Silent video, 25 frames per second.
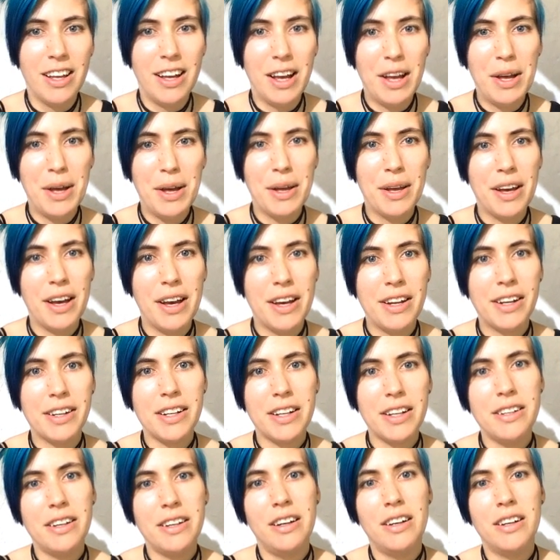Uh, and I
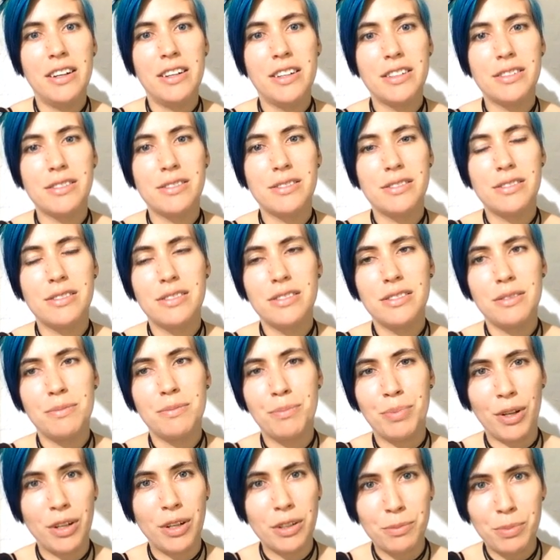did a
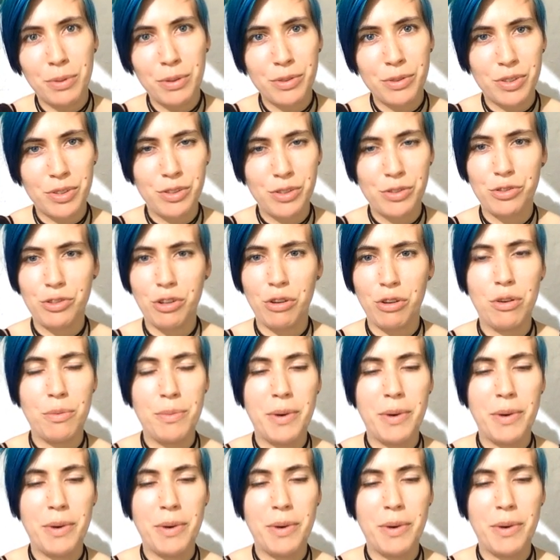blog post and show